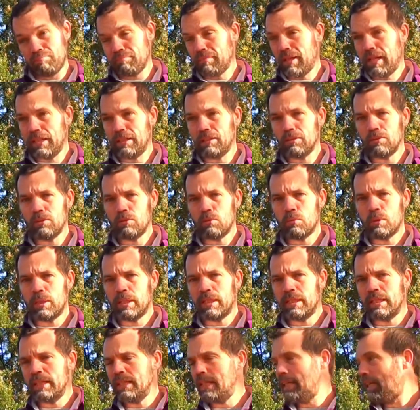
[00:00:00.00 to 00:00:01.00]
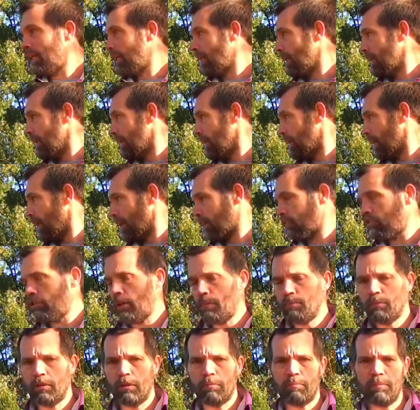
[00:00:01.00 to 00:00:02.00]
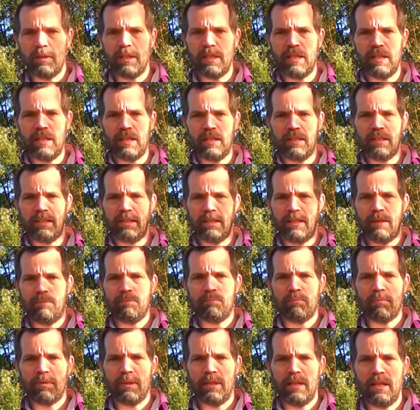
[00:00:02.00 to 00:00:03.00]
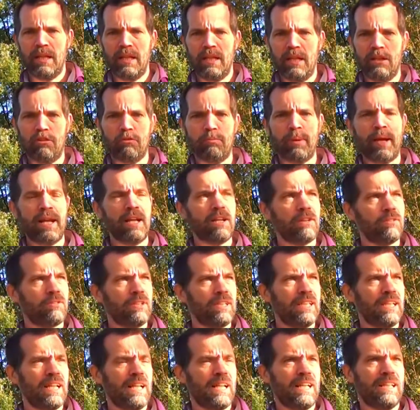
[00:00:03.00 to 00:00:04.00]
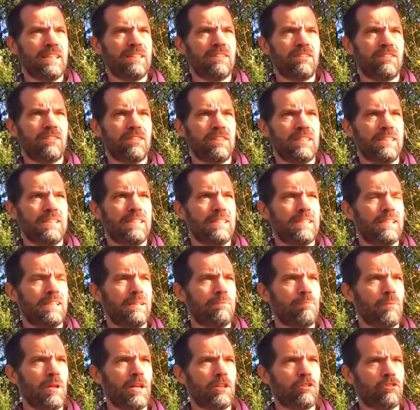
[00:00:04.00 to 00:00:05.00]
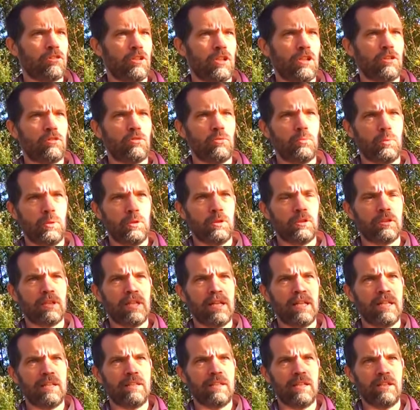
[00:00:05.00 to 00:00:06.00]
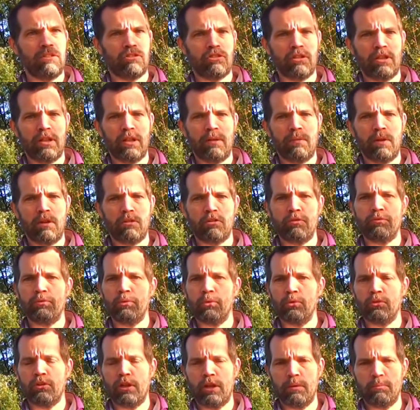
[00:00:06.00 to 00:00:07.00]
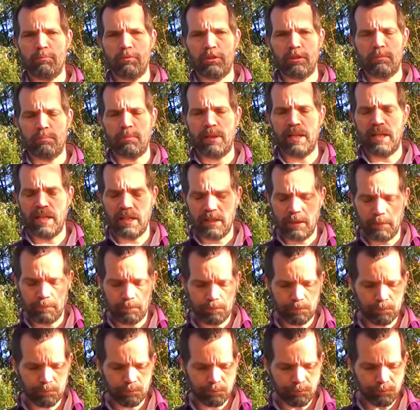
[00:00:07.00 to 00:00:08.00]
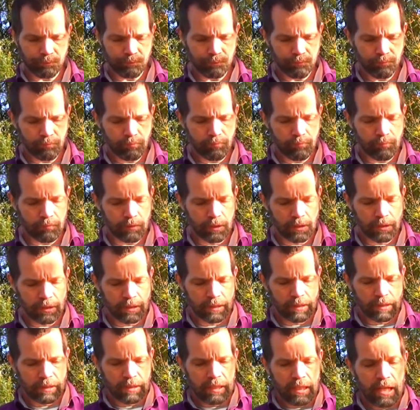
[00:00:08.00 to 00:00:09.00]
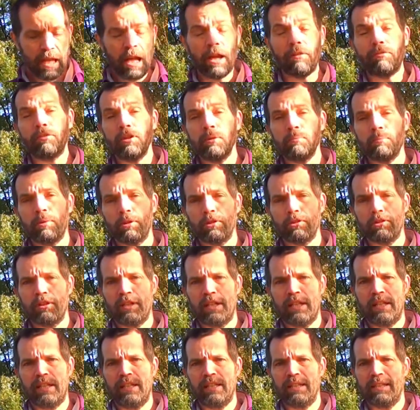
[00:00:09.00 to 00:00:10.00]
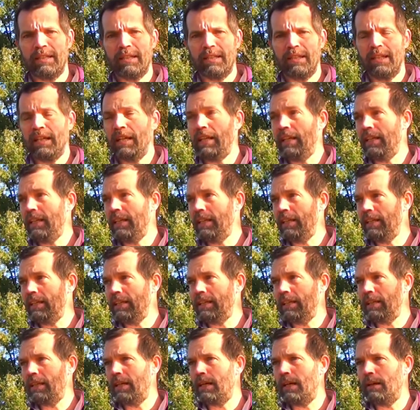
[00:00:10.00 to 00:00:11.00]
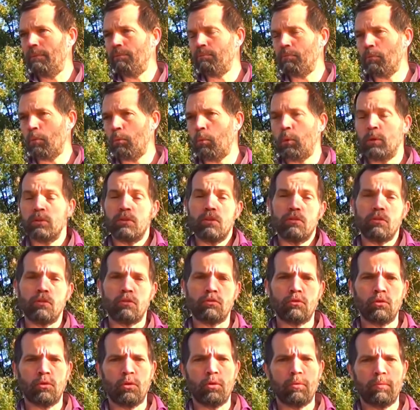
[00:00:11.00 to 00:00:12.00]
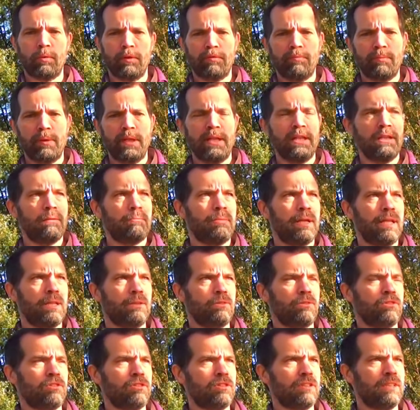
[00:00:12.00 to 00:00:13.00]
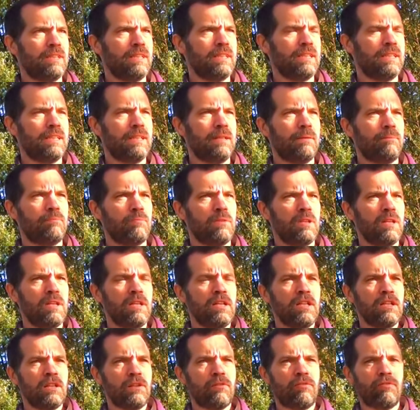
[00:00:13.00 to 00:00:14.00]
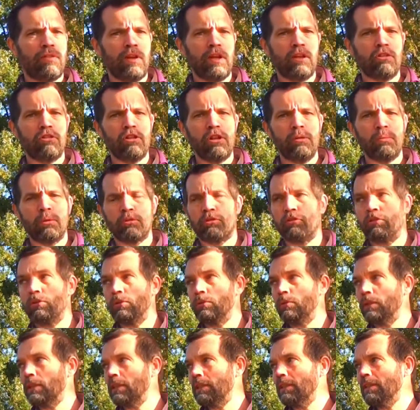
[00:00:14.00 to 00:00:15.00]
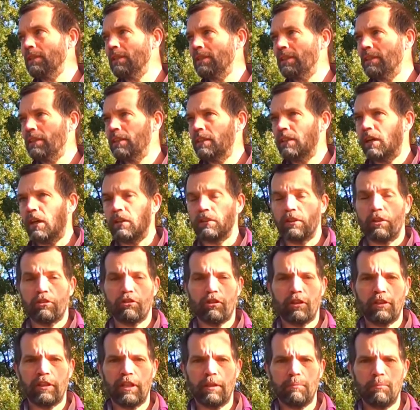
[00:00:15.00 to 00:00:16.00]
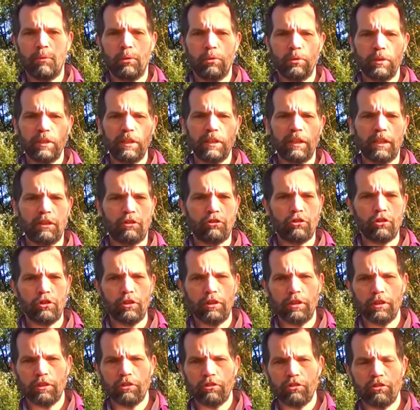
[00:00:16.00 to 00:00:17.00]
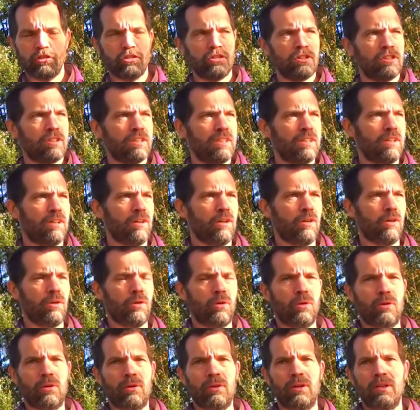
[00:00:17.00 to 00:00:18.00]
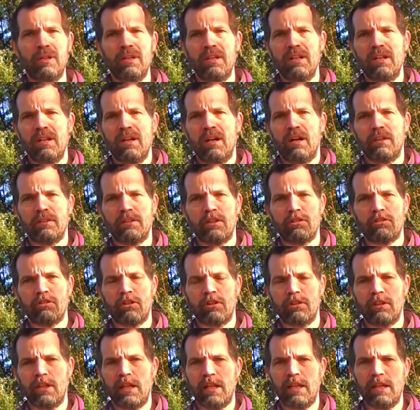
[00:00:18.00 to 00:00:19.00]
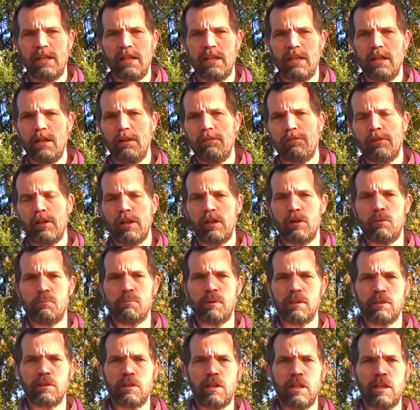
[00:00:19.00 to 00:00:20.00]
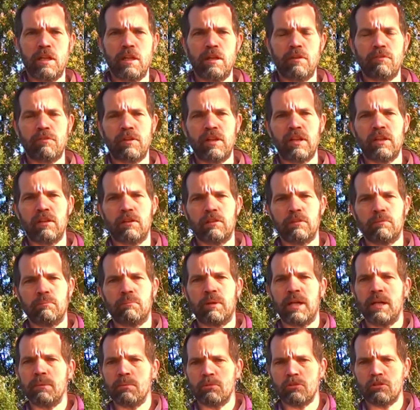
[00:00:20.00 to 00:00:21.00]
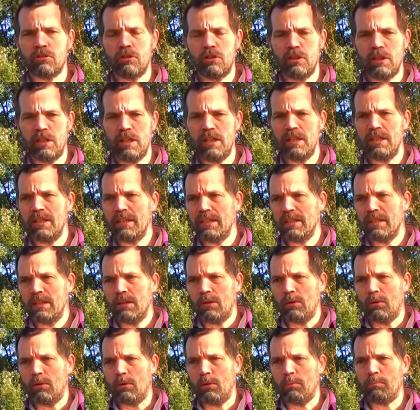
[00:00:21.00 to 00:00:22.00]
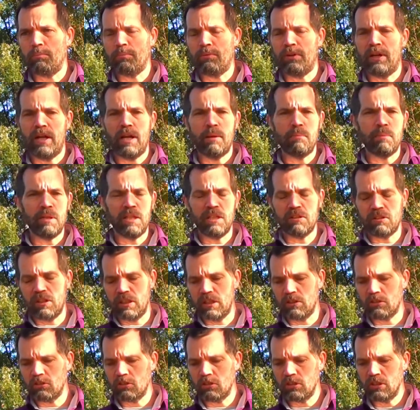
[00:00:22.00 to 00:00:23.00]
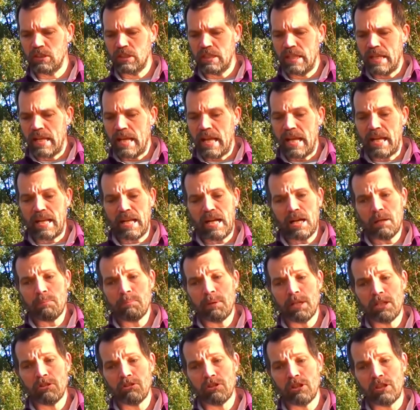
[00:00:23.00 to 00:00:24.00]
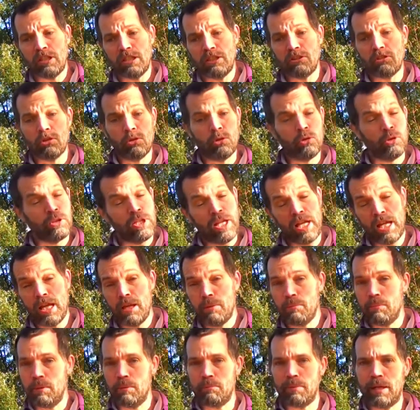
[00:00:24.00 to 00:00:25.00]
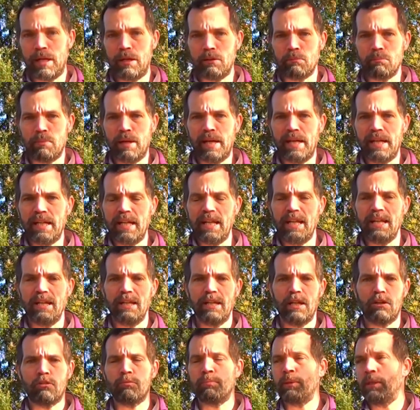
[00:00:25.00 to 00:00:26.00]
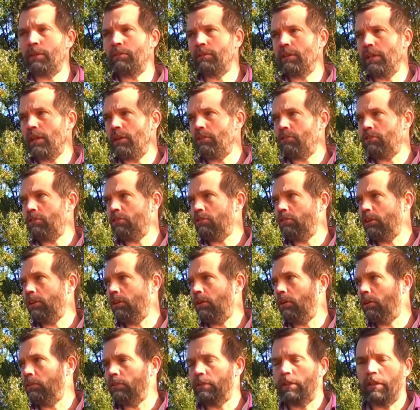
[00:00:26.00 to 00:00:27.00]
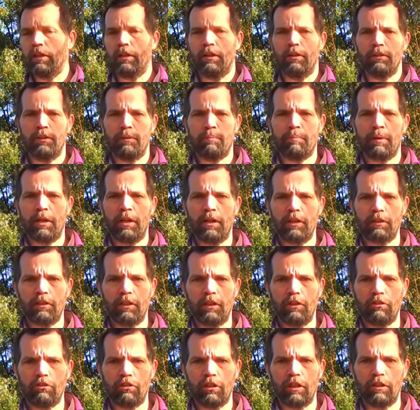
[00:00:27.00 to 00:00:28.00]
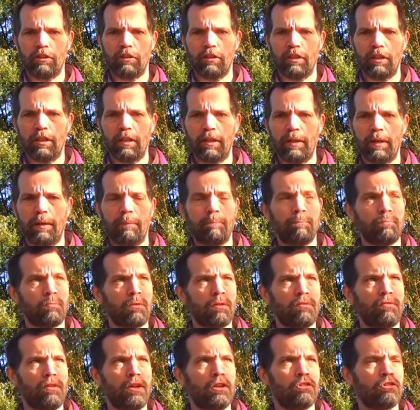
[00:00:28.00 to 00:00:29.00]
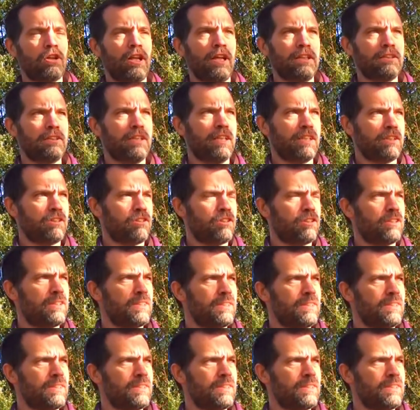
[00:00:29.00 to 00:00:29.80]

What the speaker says: I don't know why he accepted me in his bakery, and I started to work there as a full-time bread baker. Every Monday, he wanted to talk with me about the things he was doing on the Sunday morning in church, or on the Sunday evening or Monday evening on Bible study or prayer meetings. And I basically told him about my experiences on the parties and things like that.